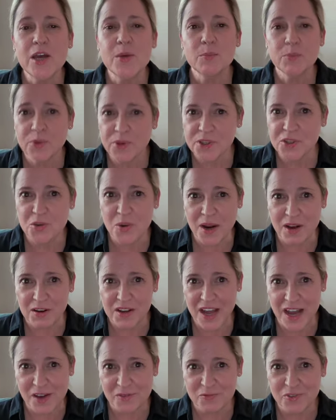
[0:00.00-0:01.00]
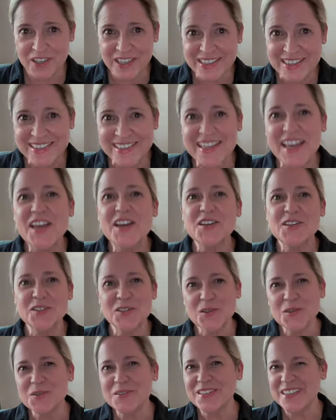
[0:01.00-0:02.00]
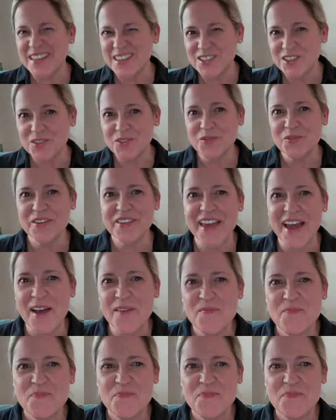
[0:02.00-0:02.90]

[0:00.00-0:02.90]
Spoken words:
pretrial conference, so stay tuned for that.